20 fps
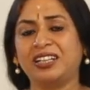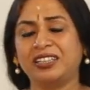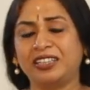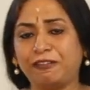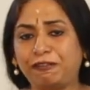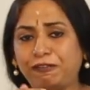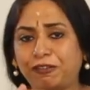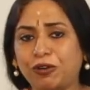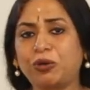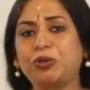
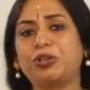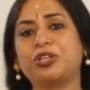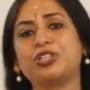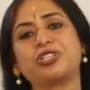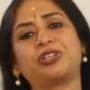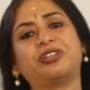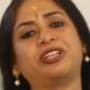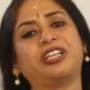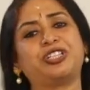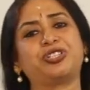the
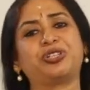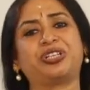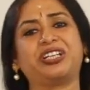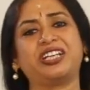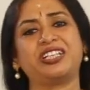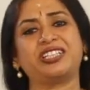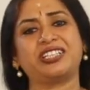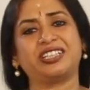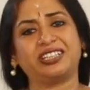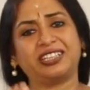focus on
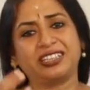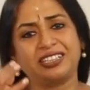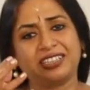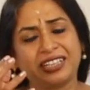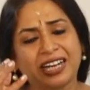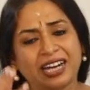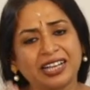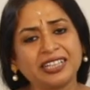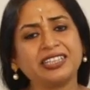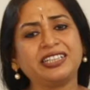education, the
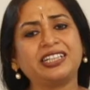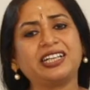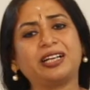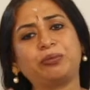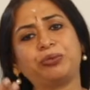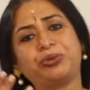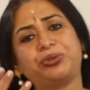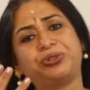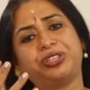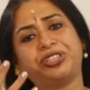
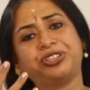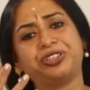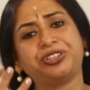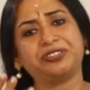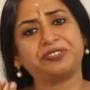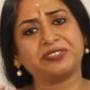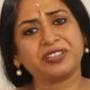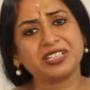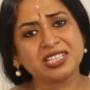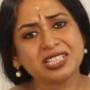Gandhigram Rural
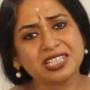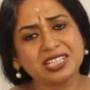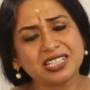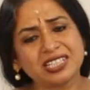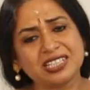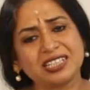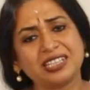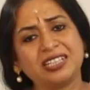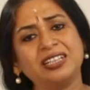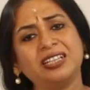
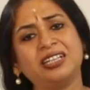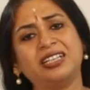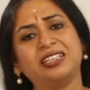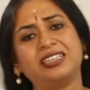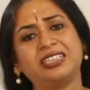University,